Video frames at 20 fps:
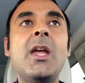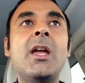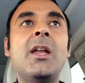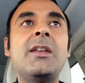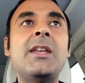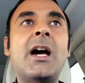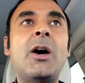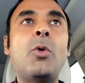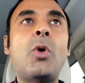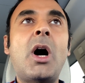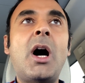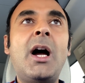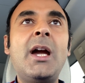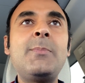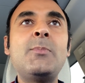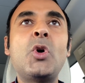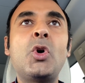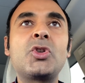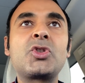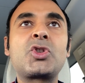Now,
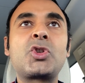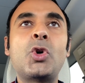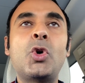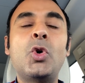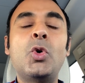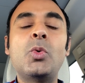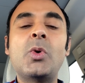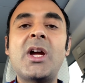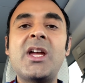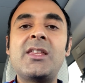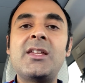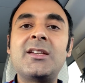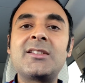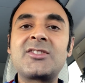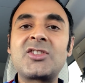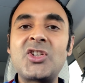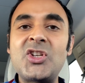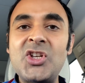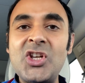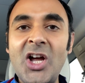I'm not sure where
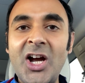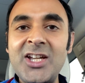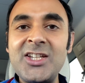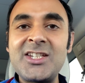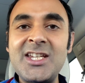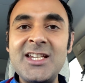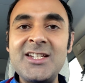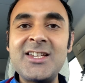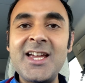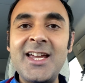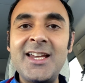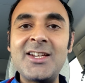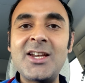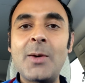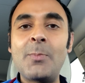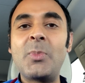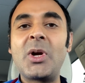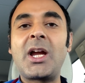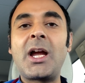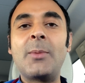this 90-day
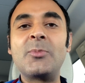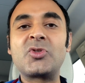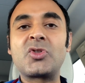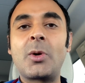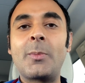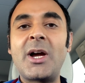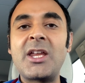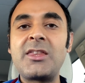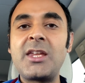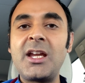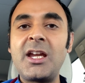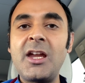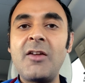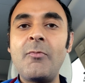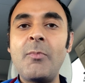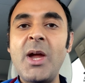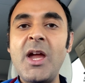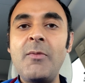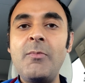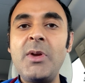number comes from. I think it
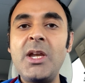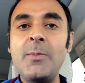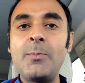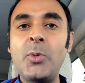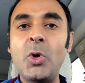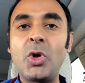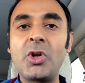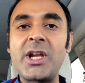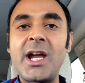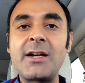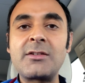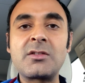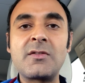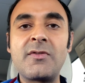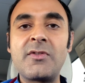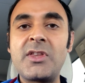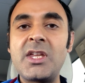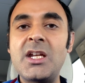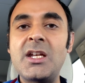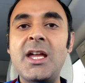may have been pulled out of
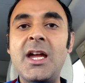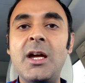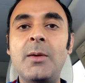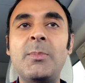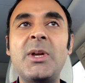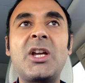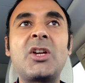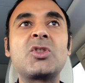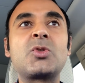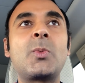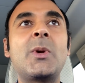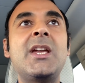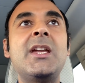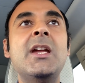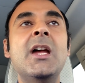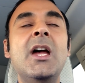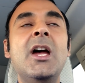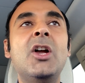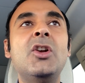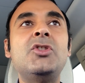thin air because we
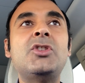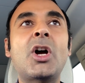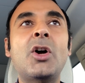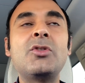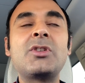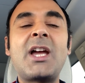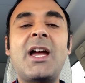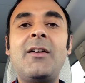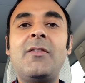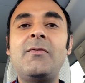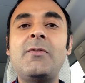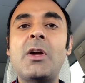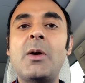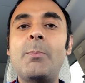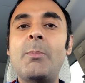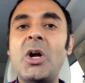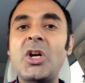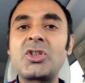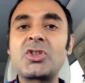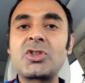don't have
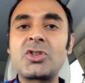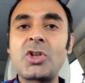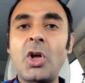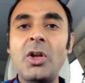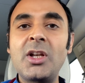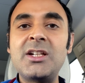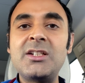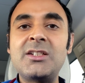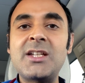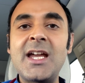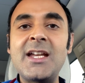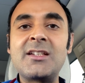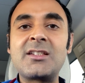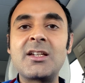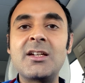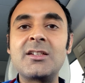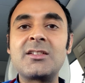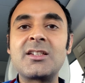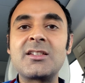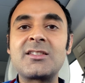much solid
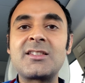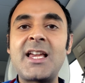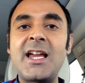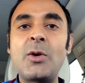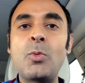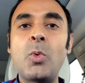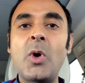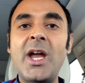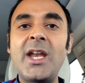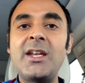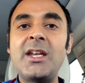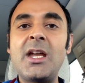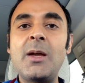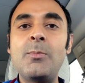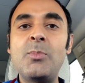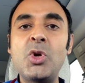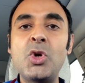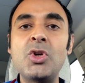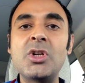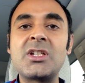data to say when
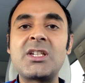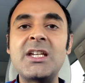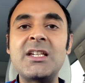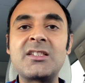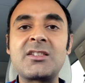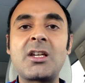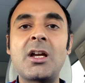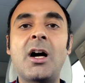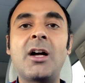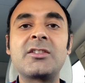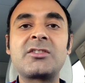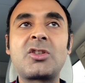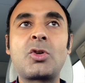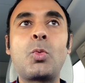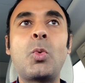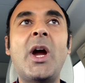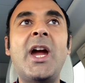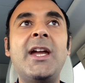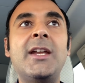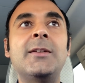immunity starts to
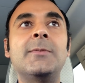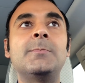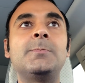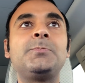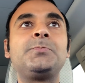wane.